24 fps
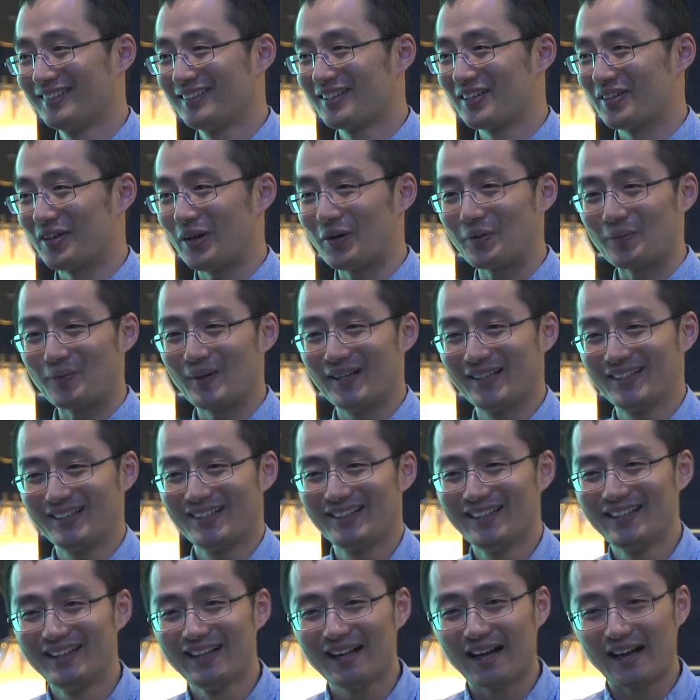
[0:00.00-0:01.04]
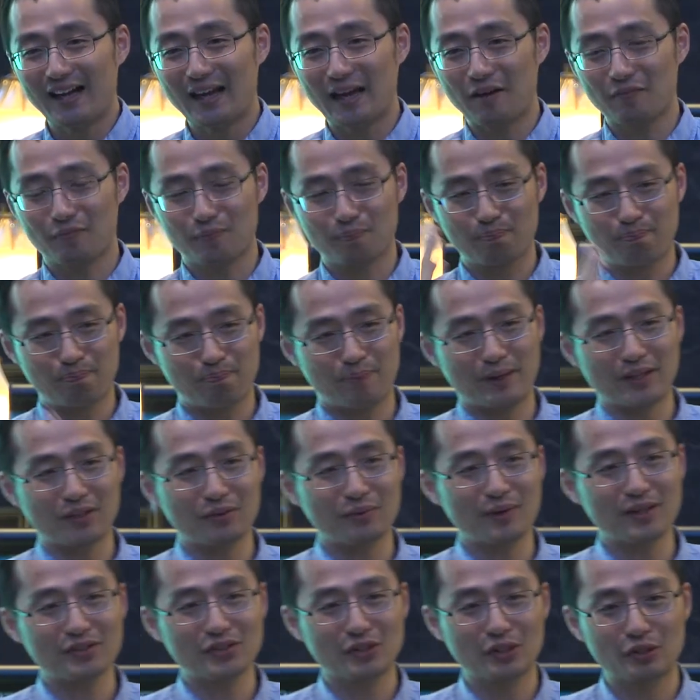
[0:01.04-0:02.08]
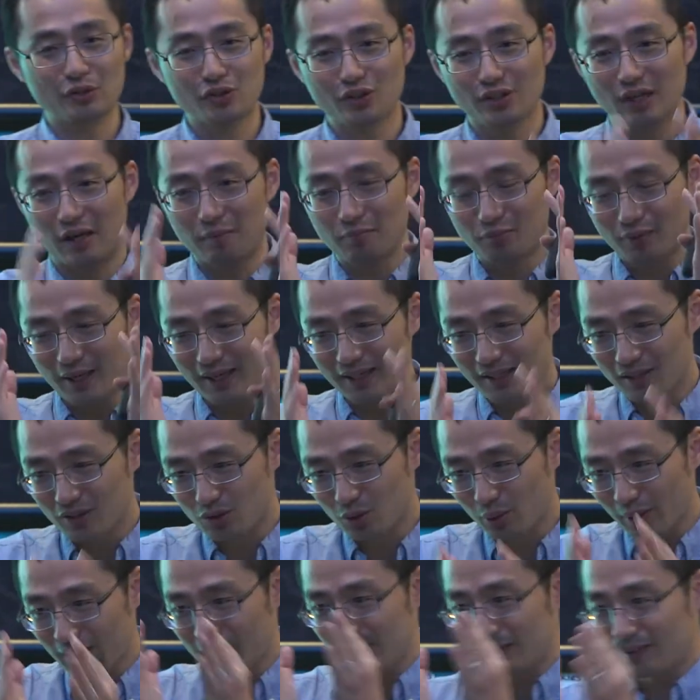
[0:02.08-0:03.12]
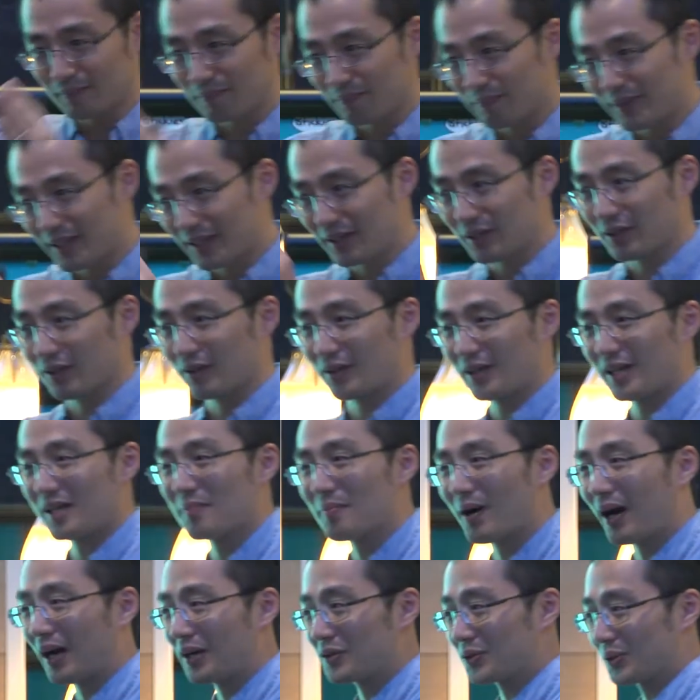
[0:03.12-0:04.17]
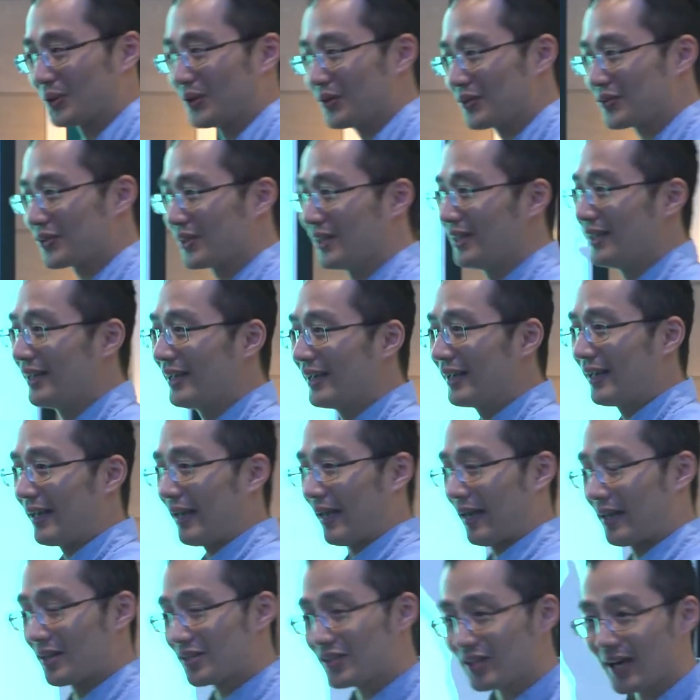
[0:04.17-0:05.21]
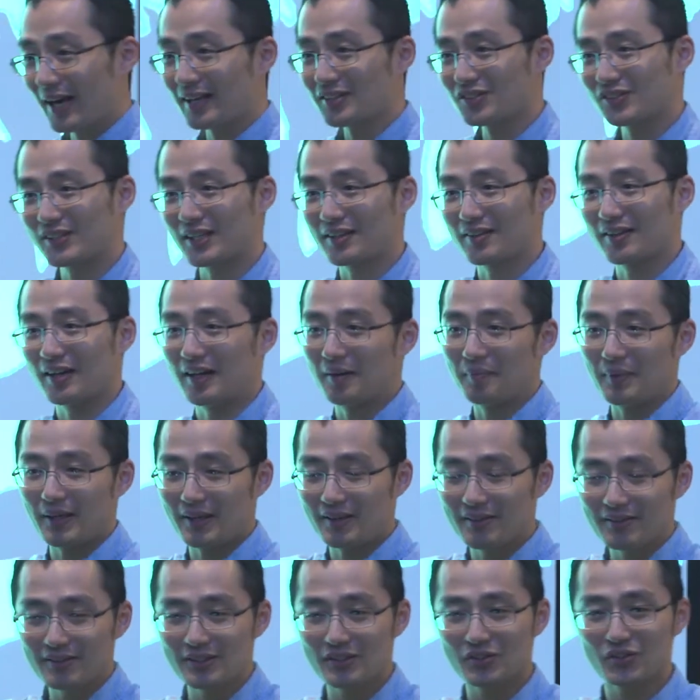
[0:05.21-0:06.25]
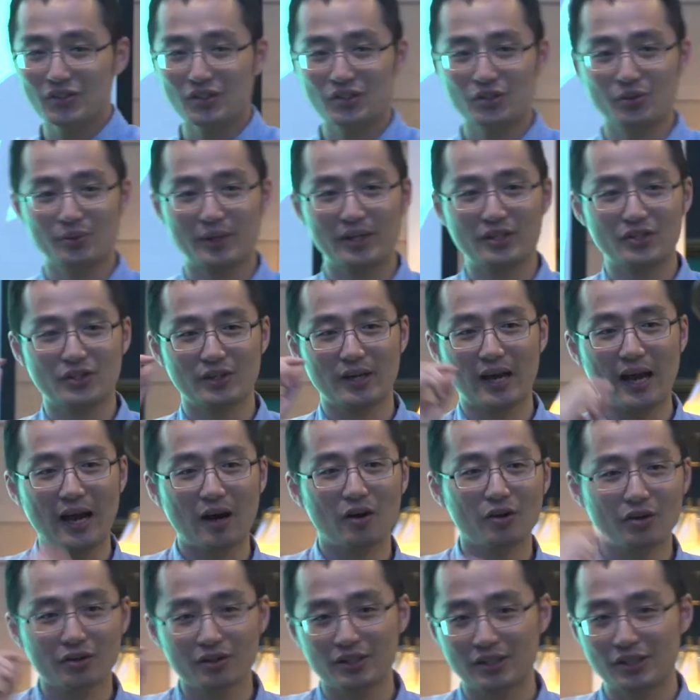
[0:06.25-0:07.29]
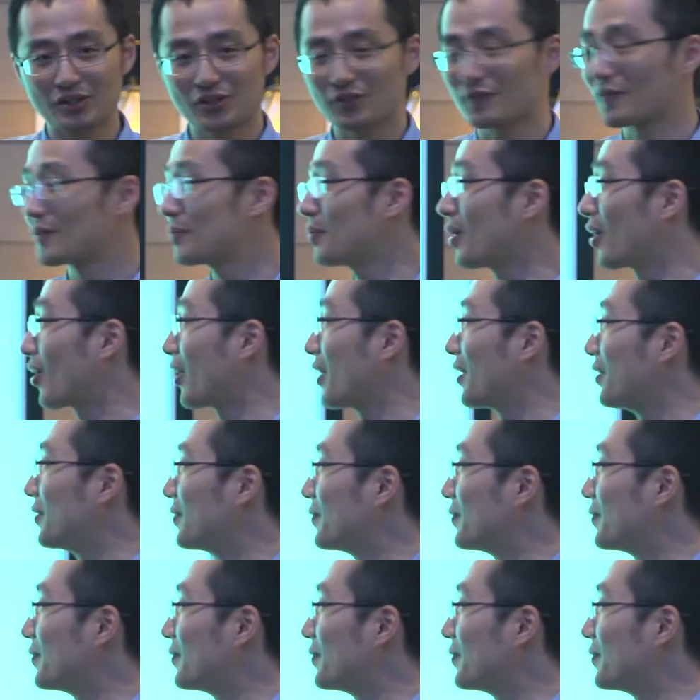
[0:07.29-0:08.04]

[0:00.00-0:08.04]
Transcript: Nope. I have better resolution. I'm writing 20-minute learning modules and testing them in this situation, how good each of them are.